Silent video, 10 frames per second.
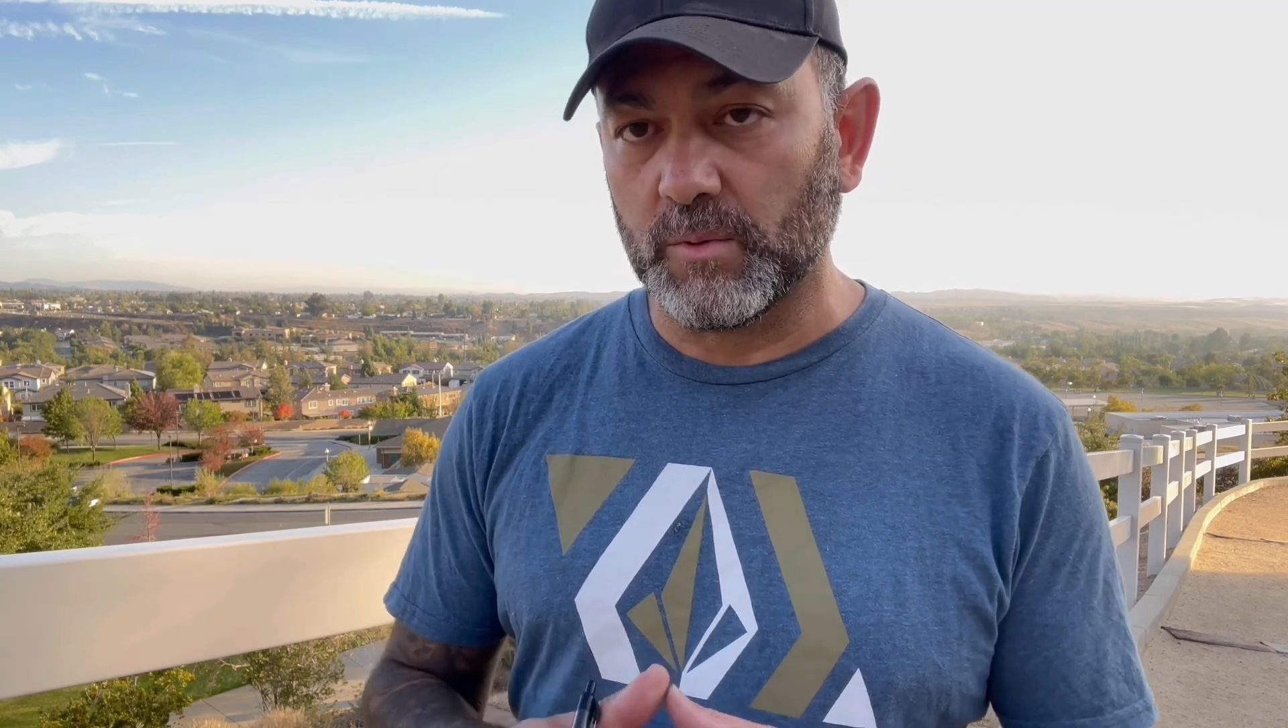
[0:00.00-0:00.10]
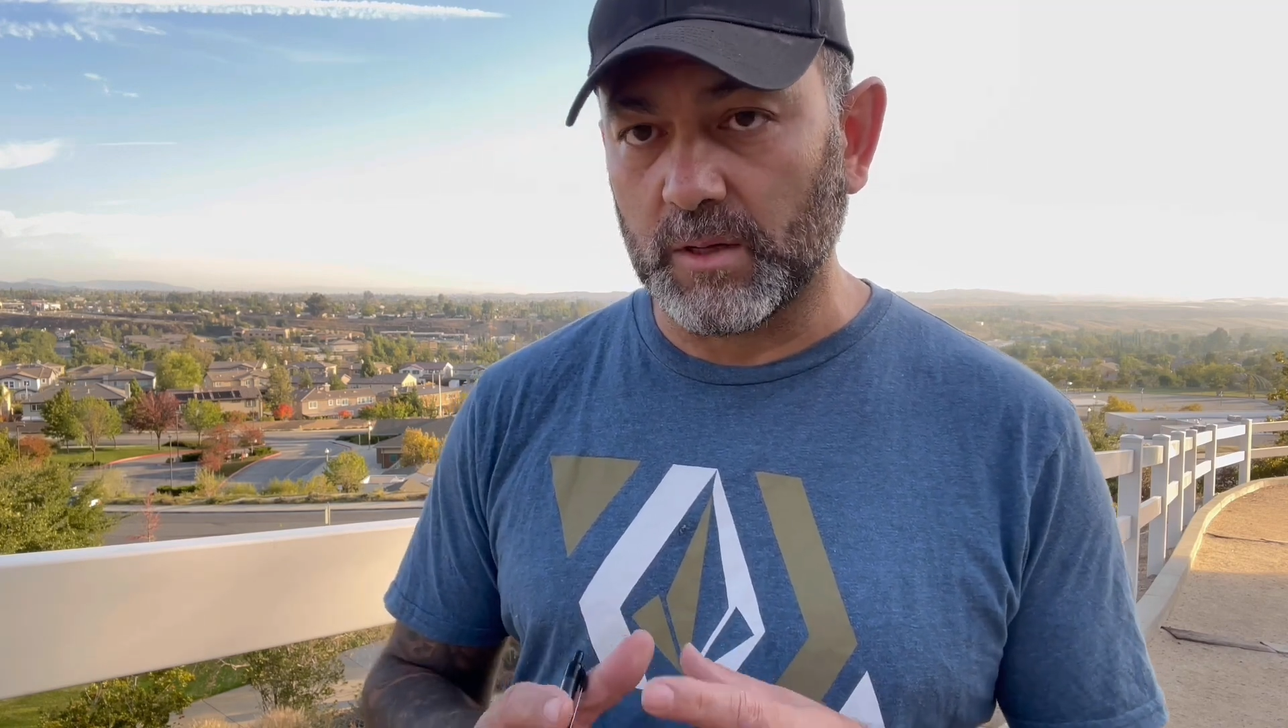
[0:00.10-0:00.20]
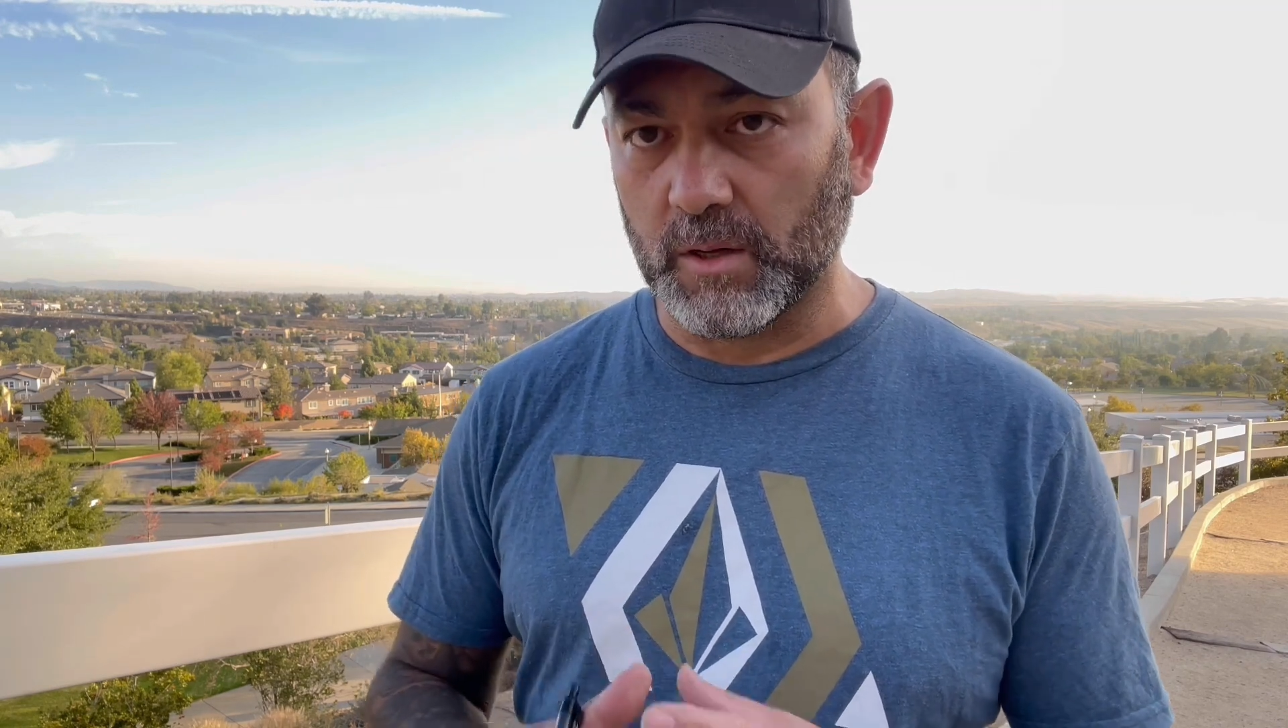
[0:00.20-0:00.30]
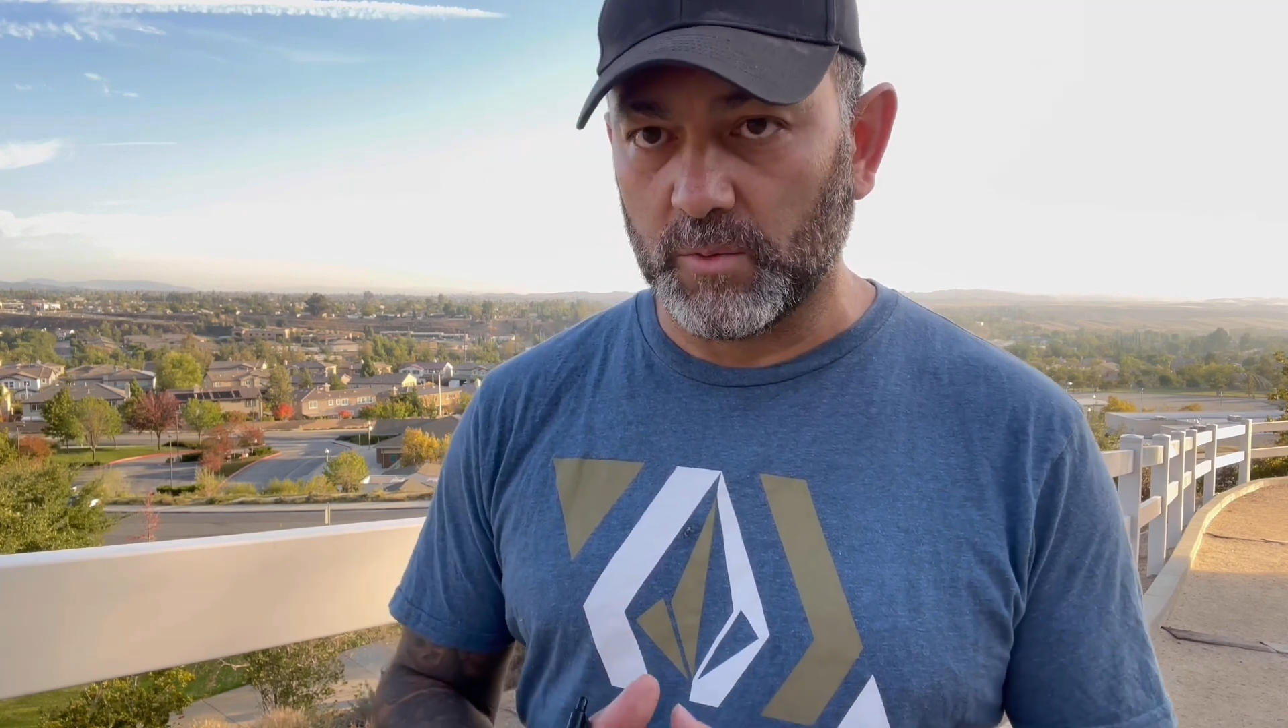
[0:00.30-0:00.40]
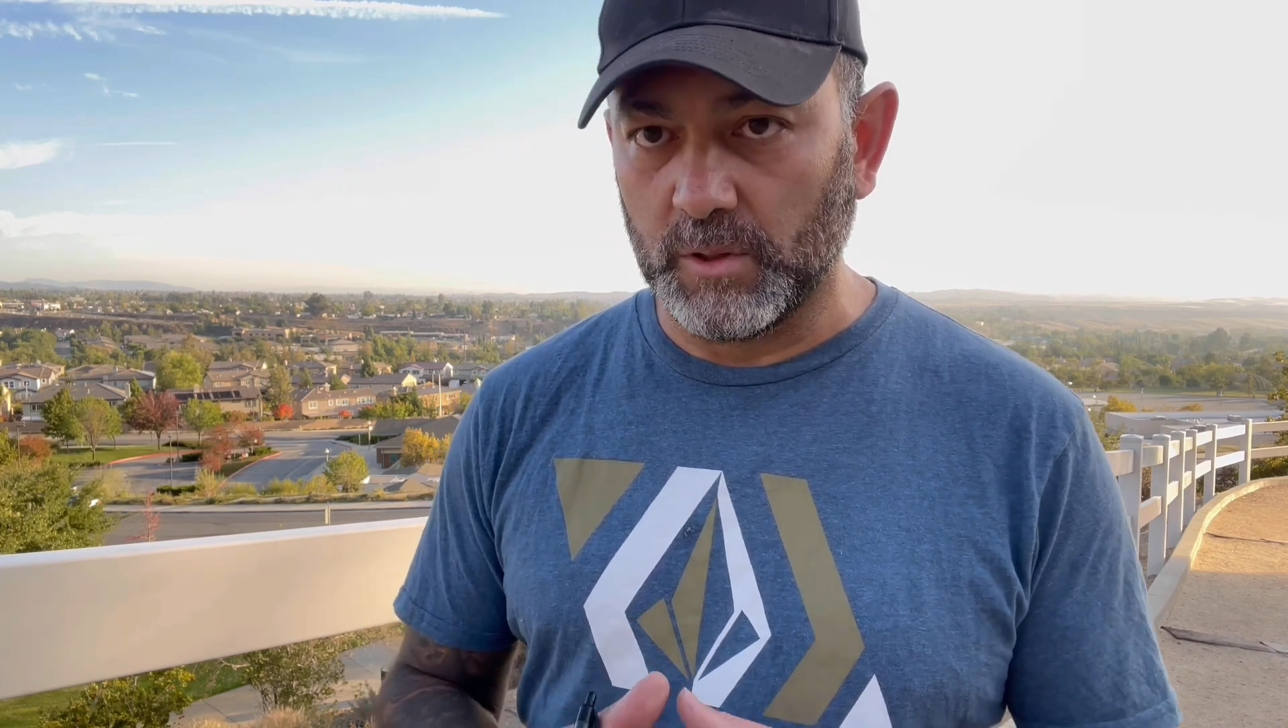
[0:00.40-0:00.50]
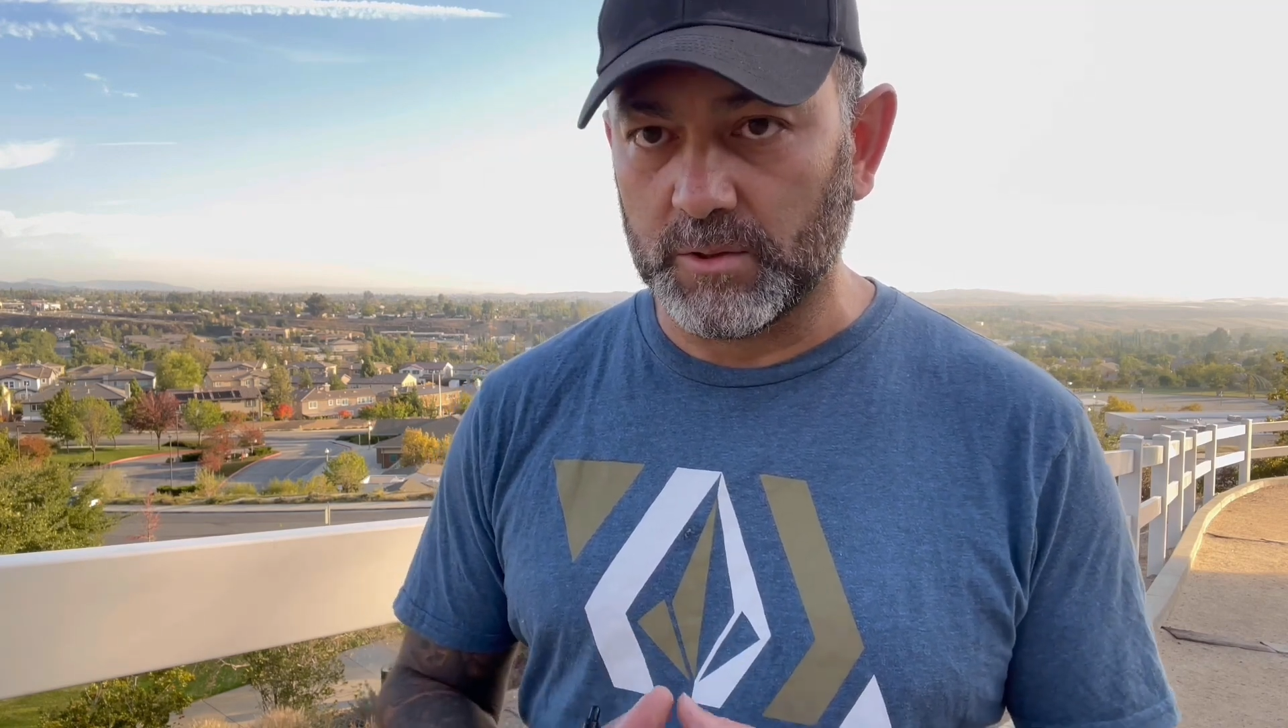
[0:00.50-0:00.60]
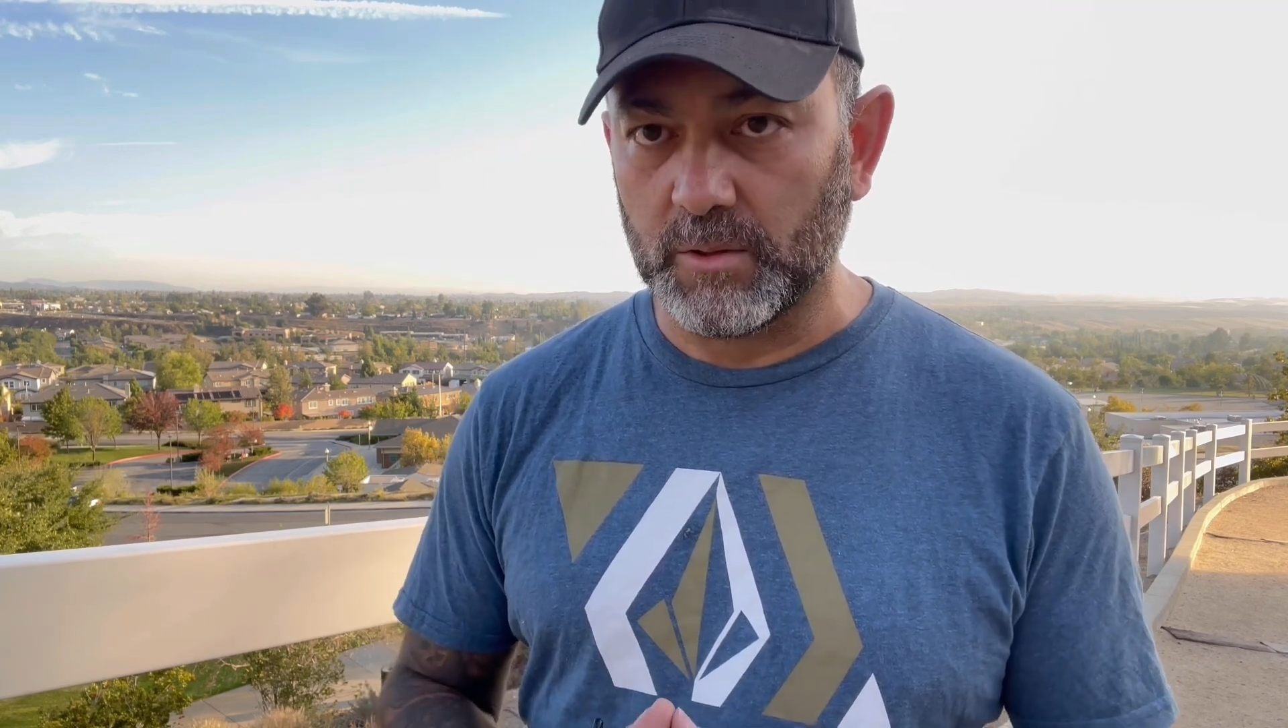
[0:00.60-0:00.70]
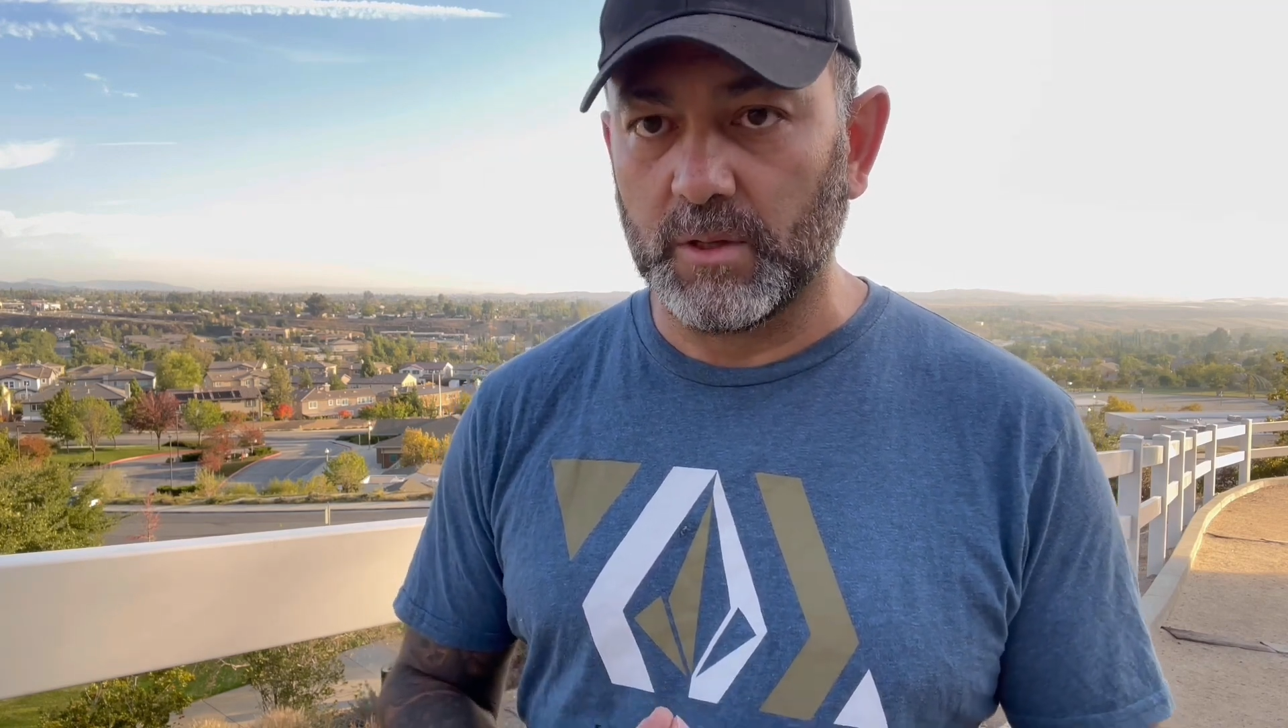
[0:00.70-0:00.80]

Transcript: without a realtor,